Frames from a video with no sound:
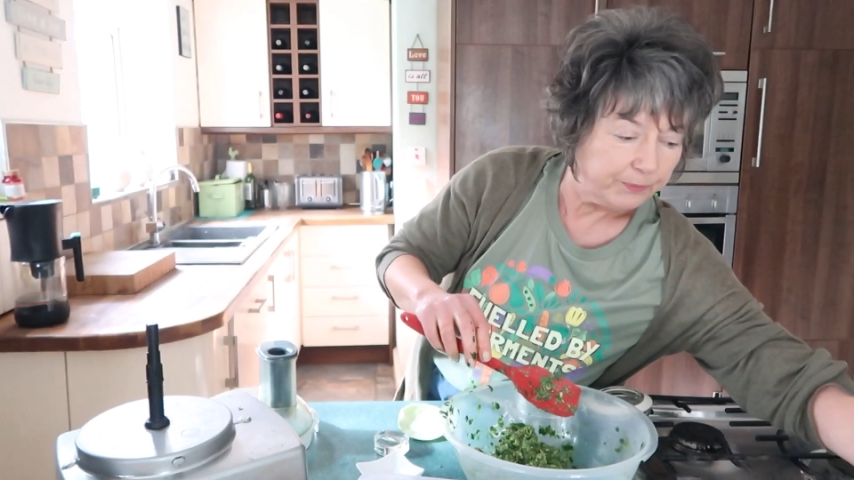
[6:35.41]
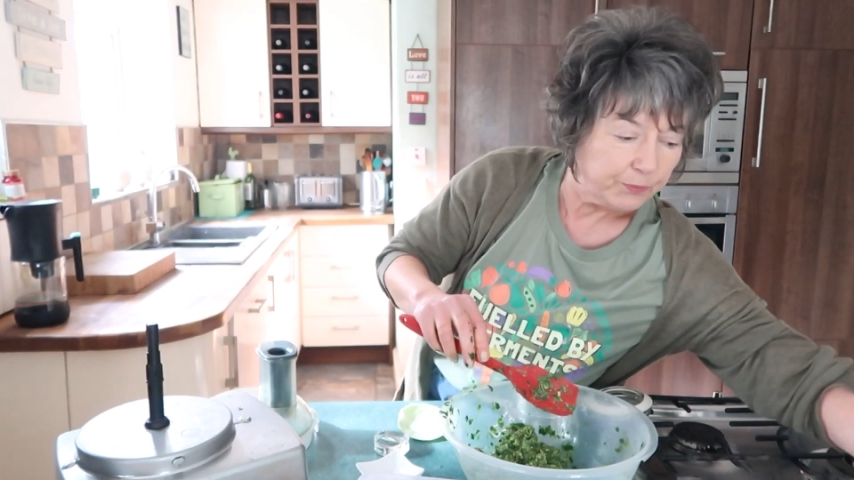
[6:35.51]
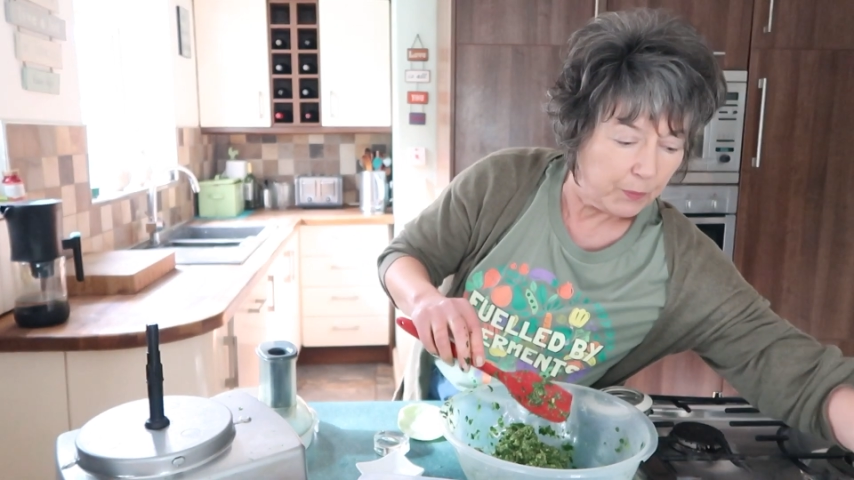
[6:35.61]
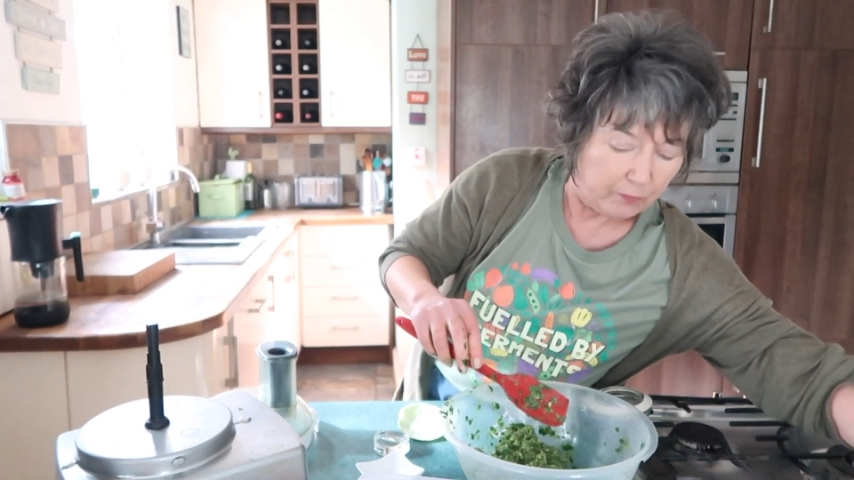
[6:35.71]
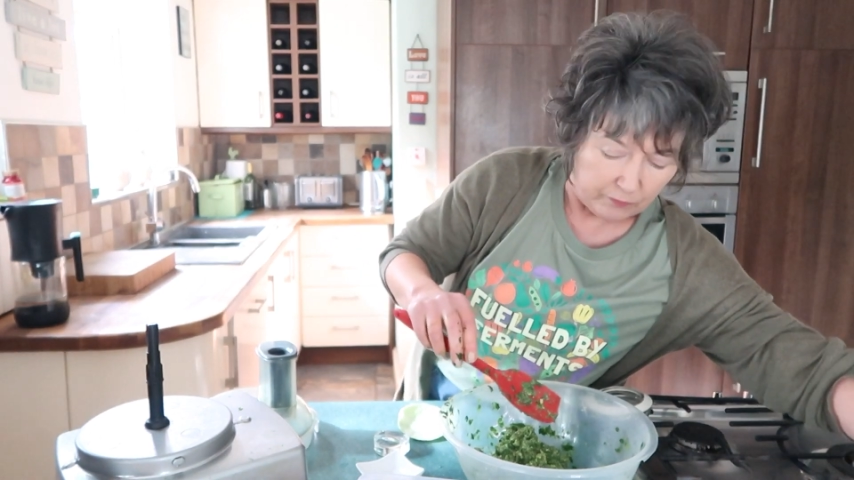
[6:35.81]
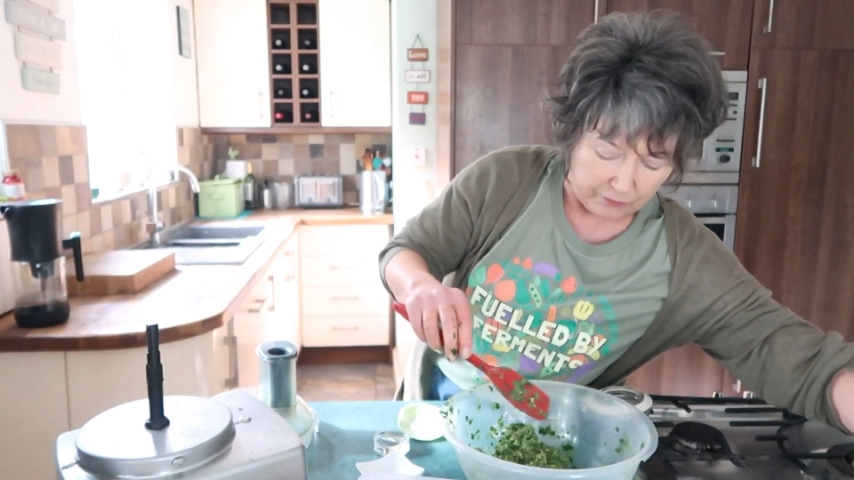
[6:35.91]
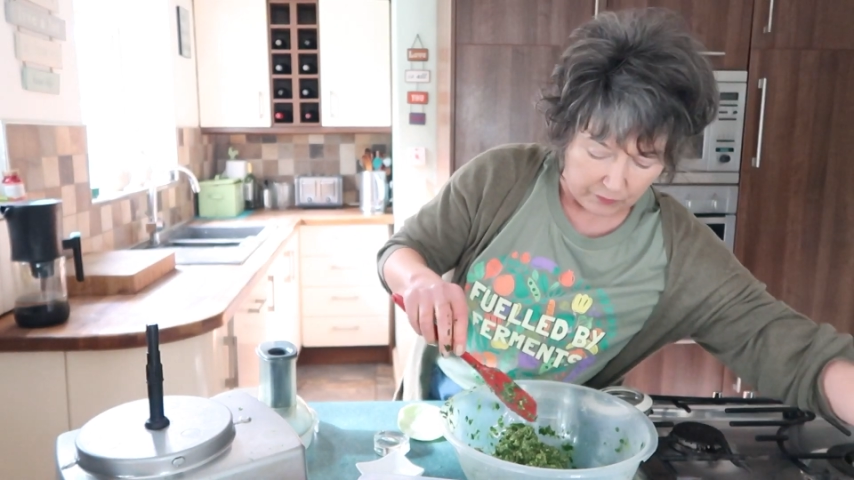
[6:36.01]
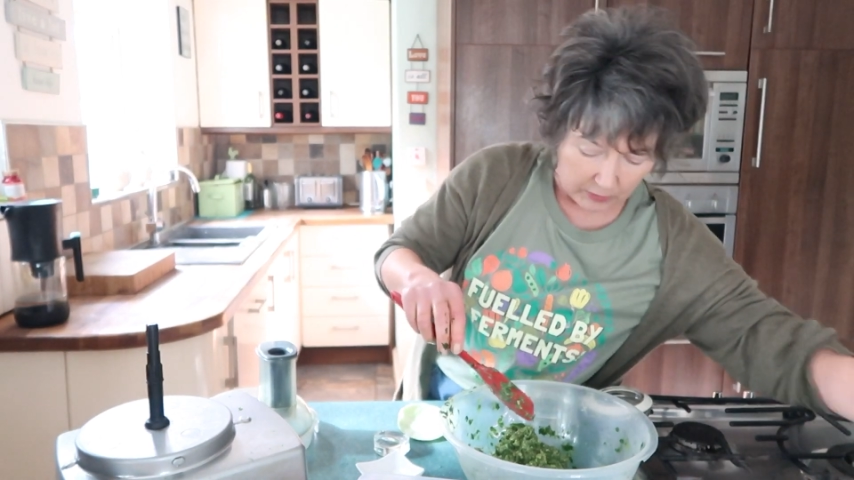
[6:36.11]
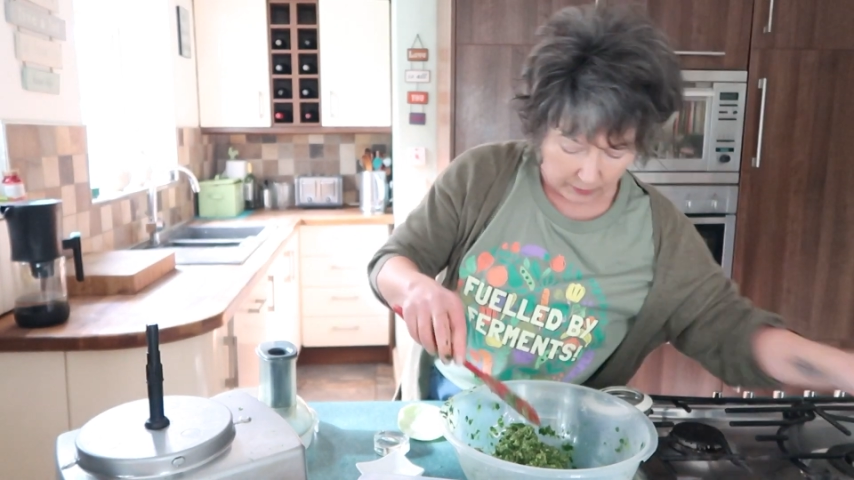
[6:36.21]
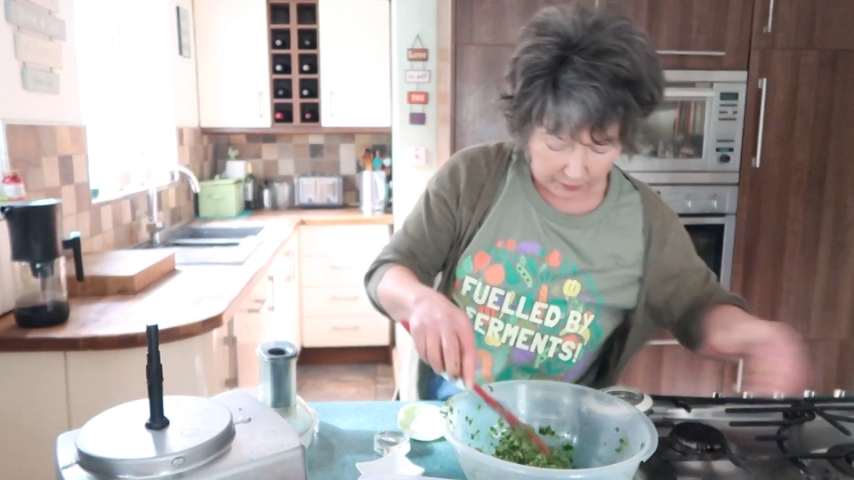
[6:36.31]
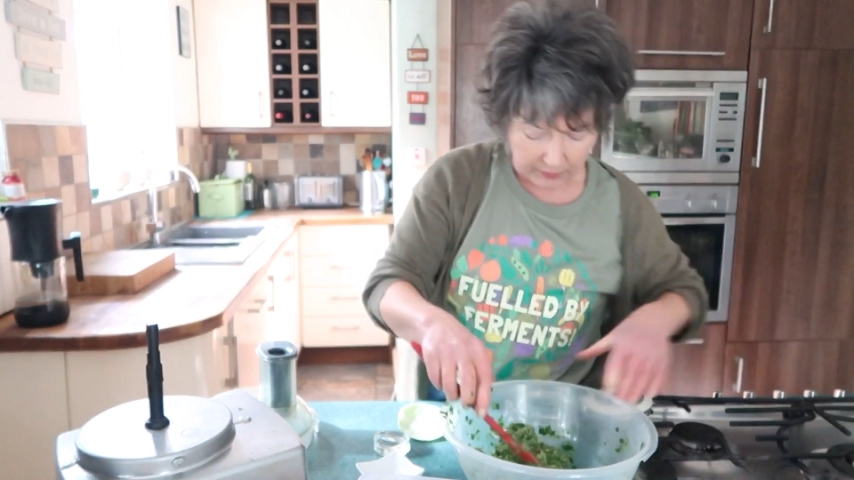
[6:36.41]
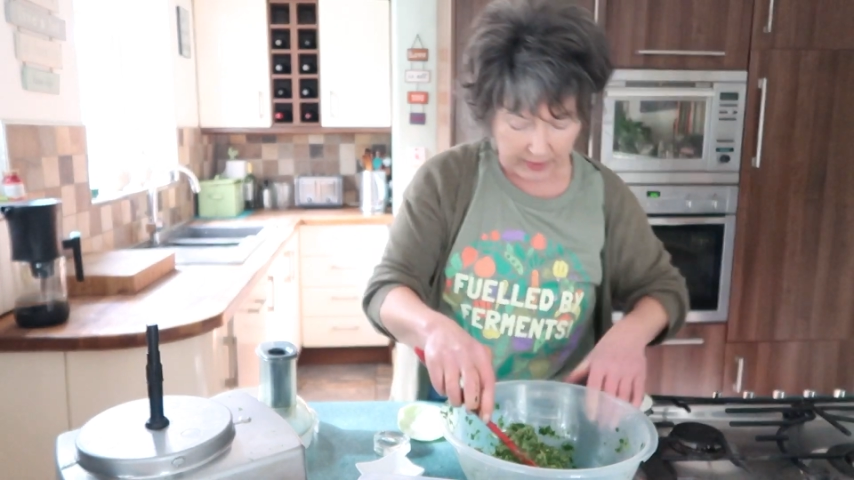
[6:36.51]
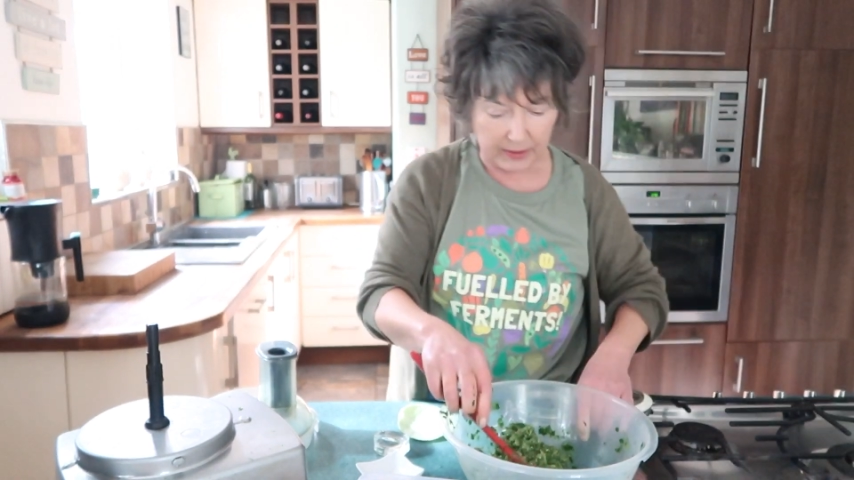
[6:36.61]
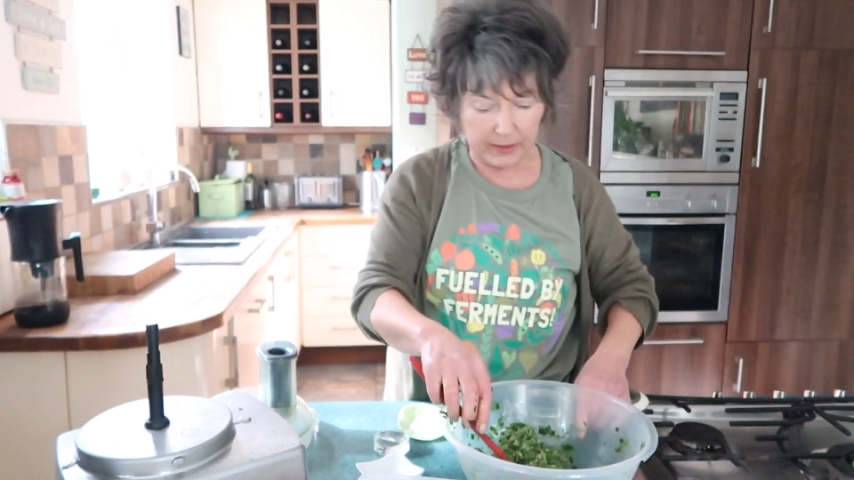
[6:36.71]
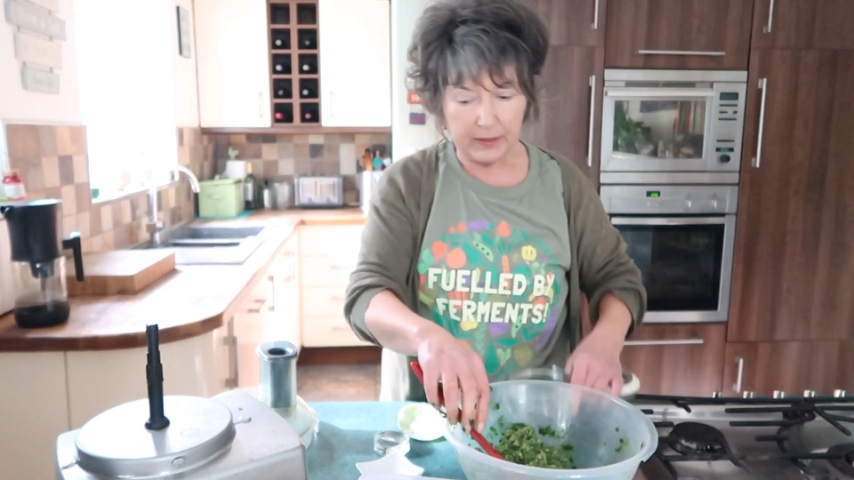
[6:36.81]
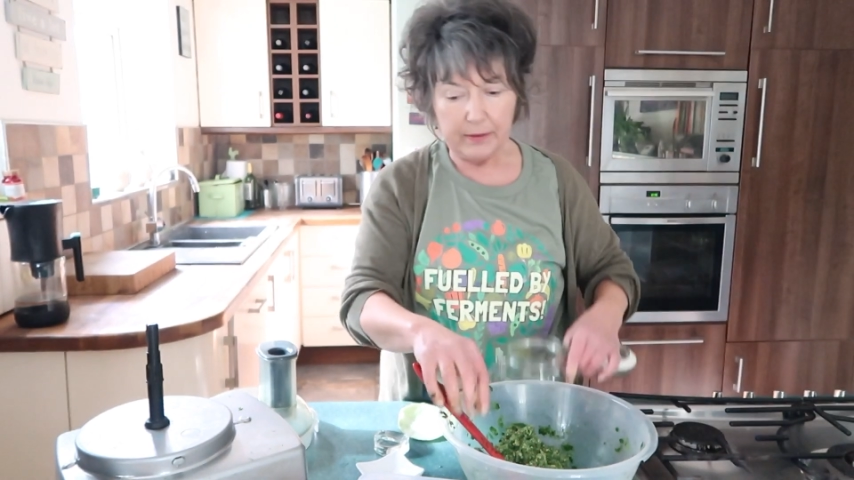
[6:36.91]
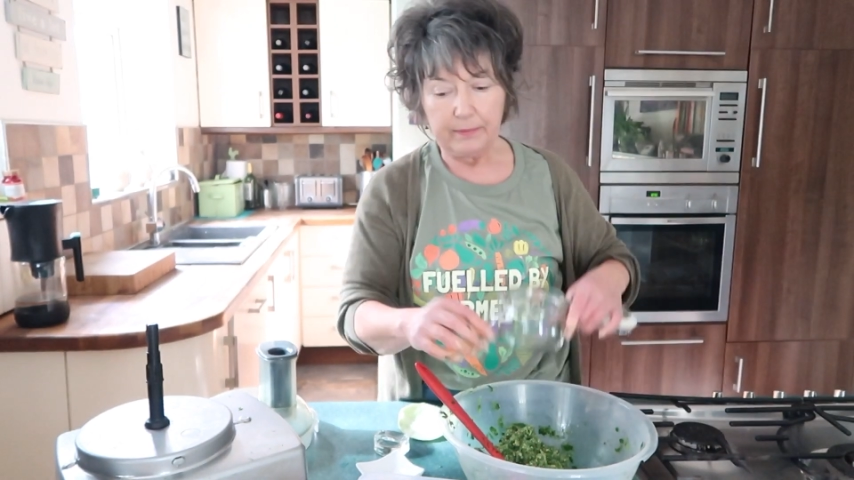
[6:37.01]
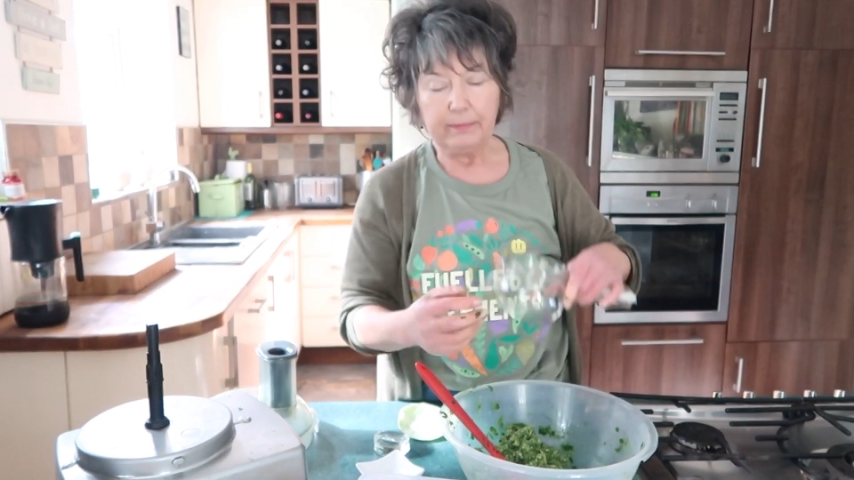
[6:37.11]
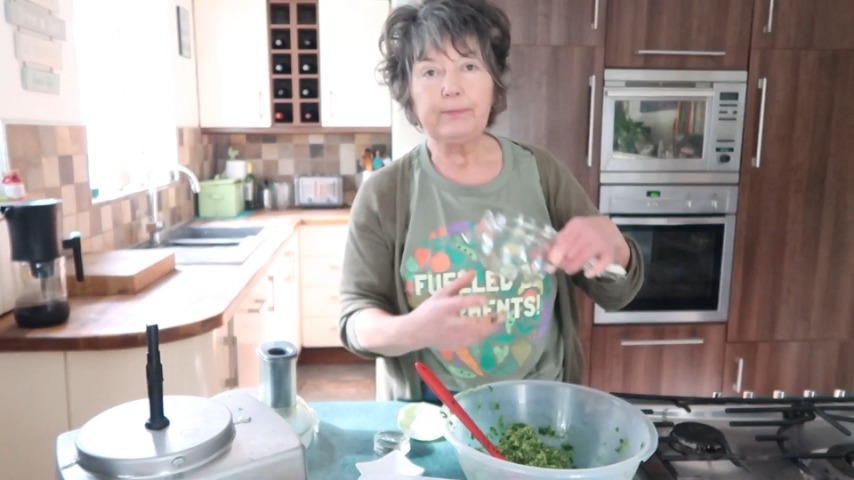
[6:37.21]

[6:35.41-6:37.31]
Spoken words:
I'll put that there.